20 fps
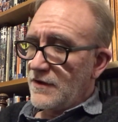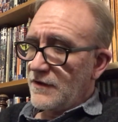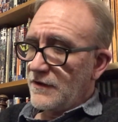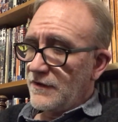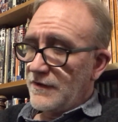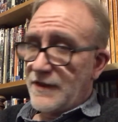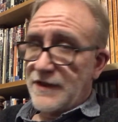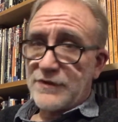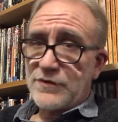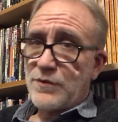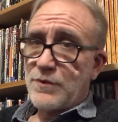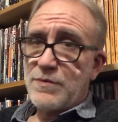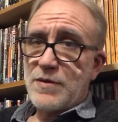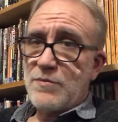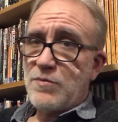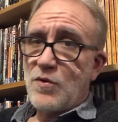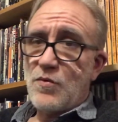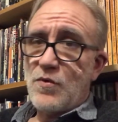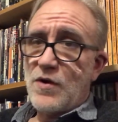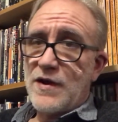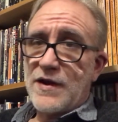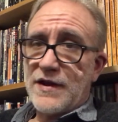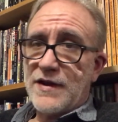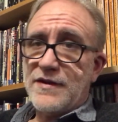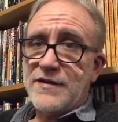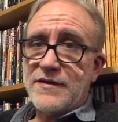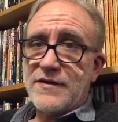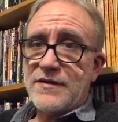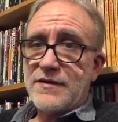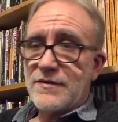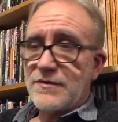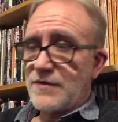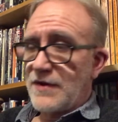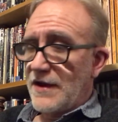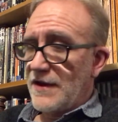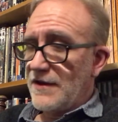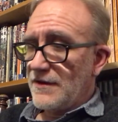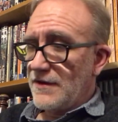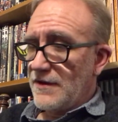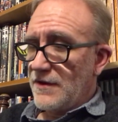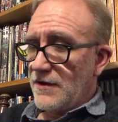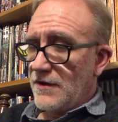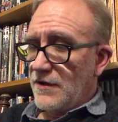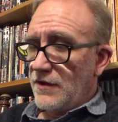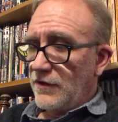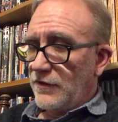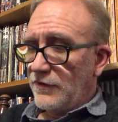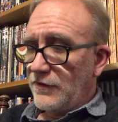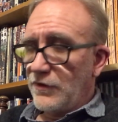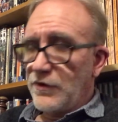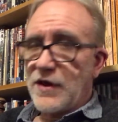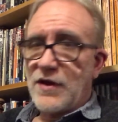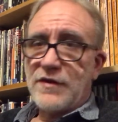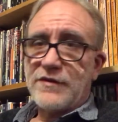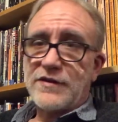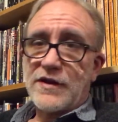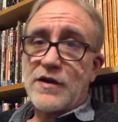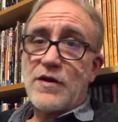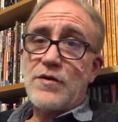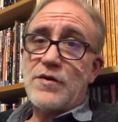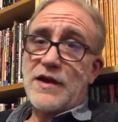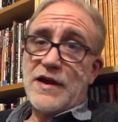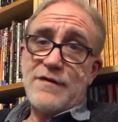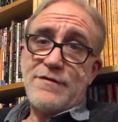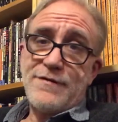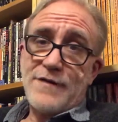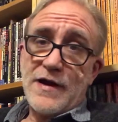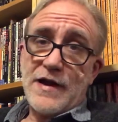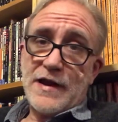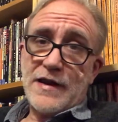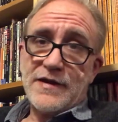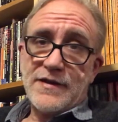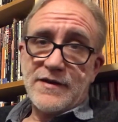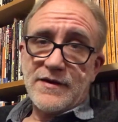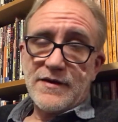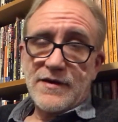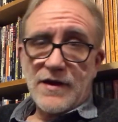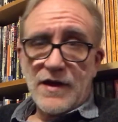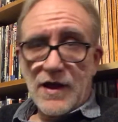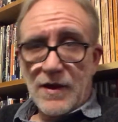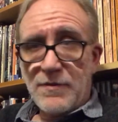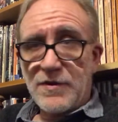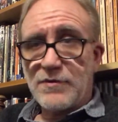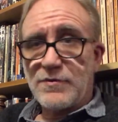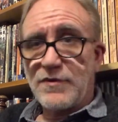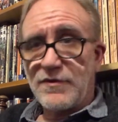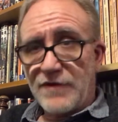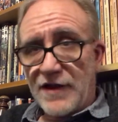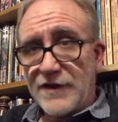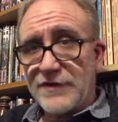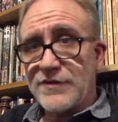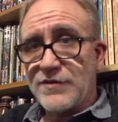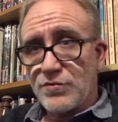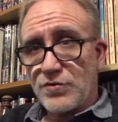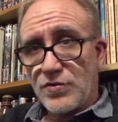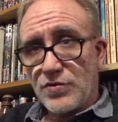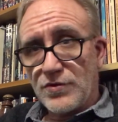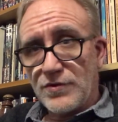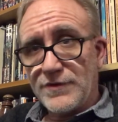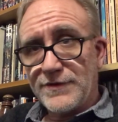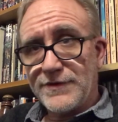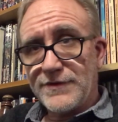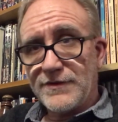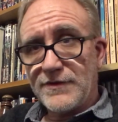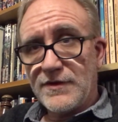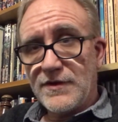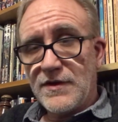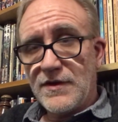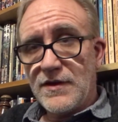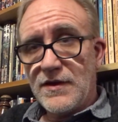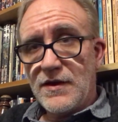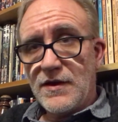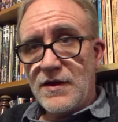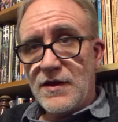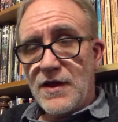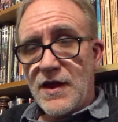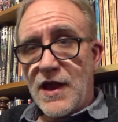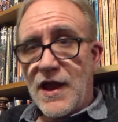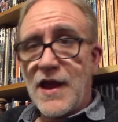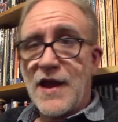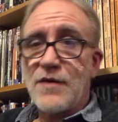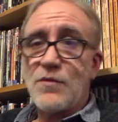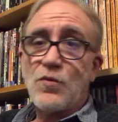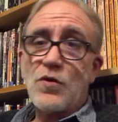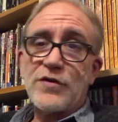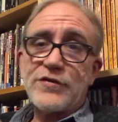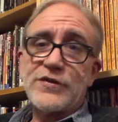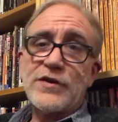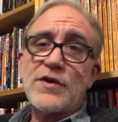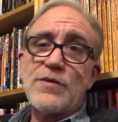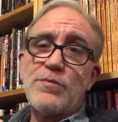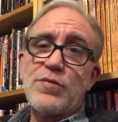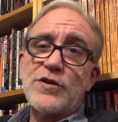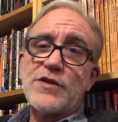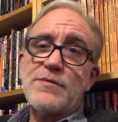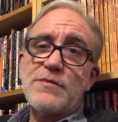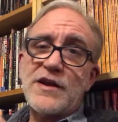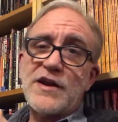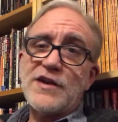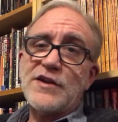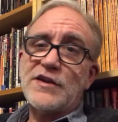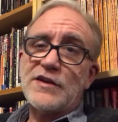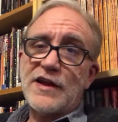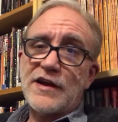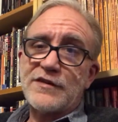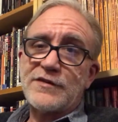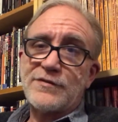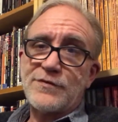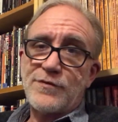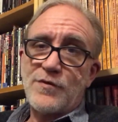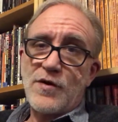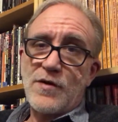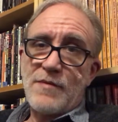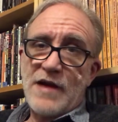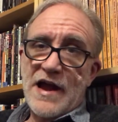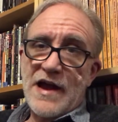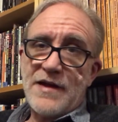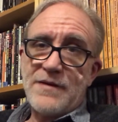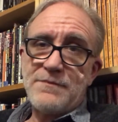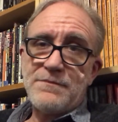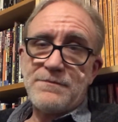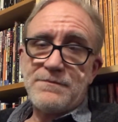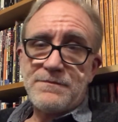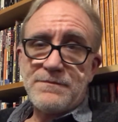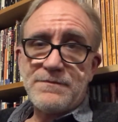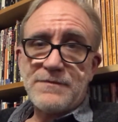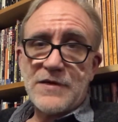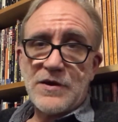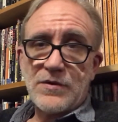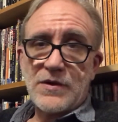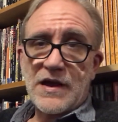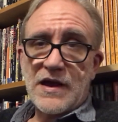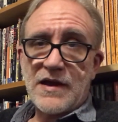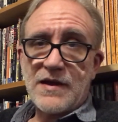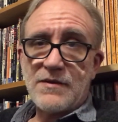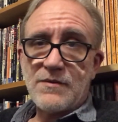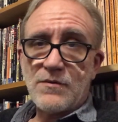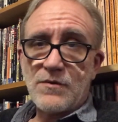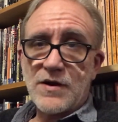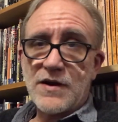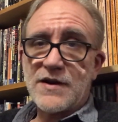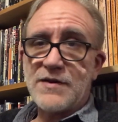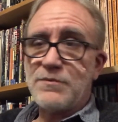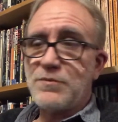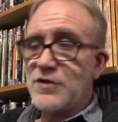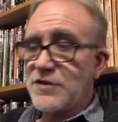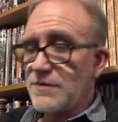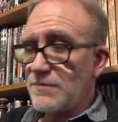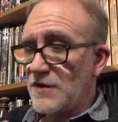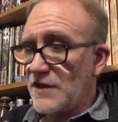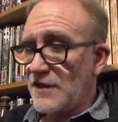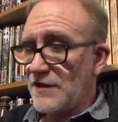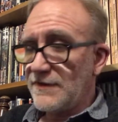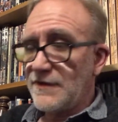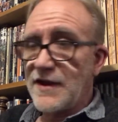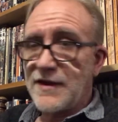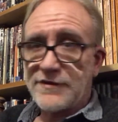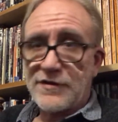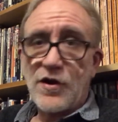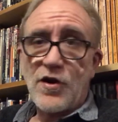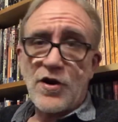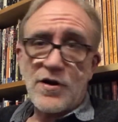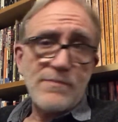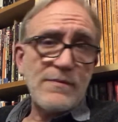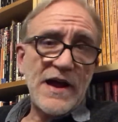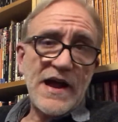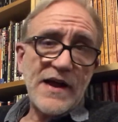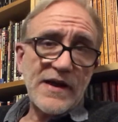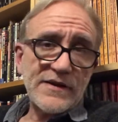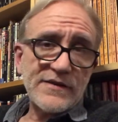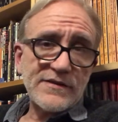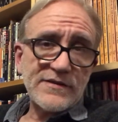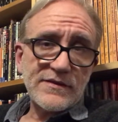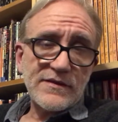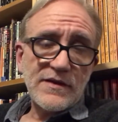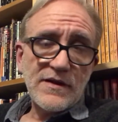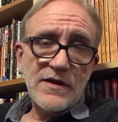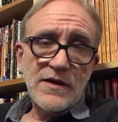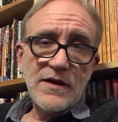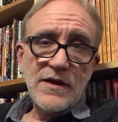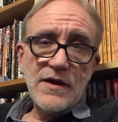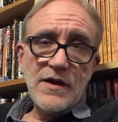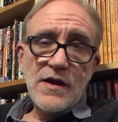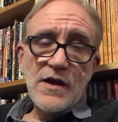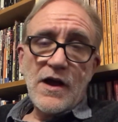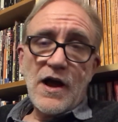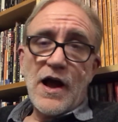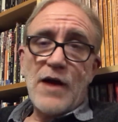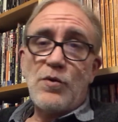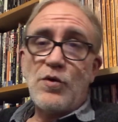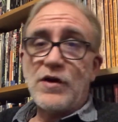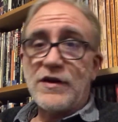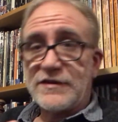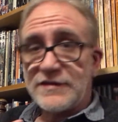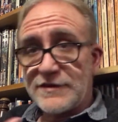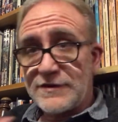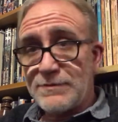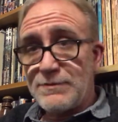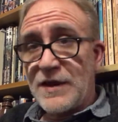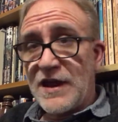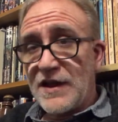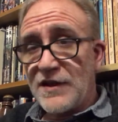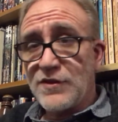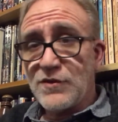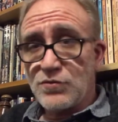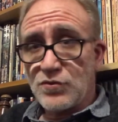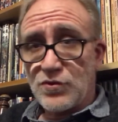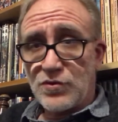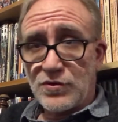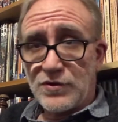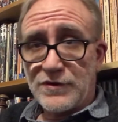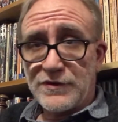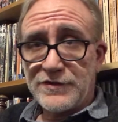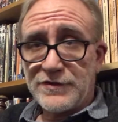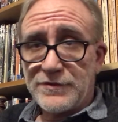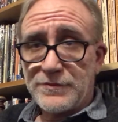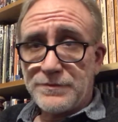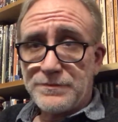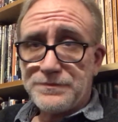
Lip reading: That's what people wanted, right? So Gary's like, okay, fine. I'm going to revise the rules, and we're also going to put them in a deluxe format. Okay, we're going to put them in these nice hardbacks. I will expand the rules